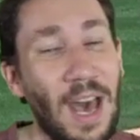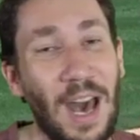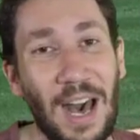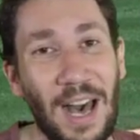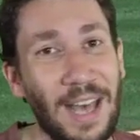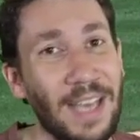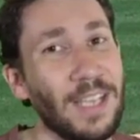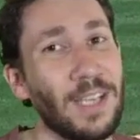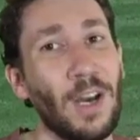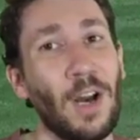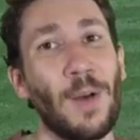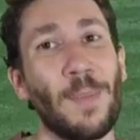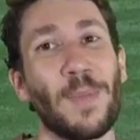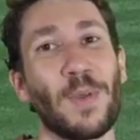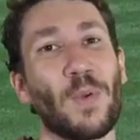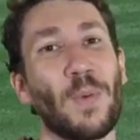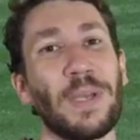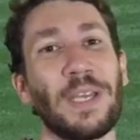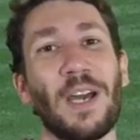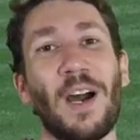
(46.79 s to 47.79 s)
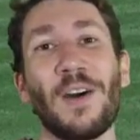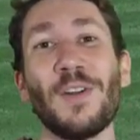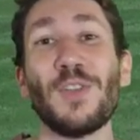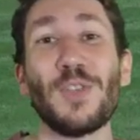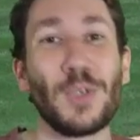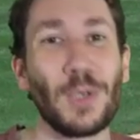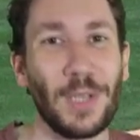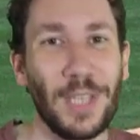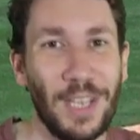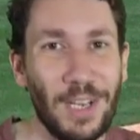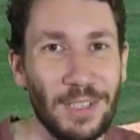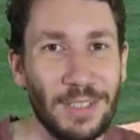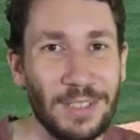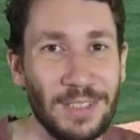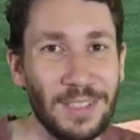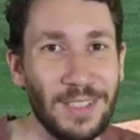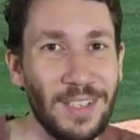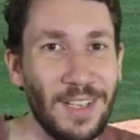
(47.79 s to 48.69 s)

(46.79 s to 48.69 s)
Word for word: I call him the great undulator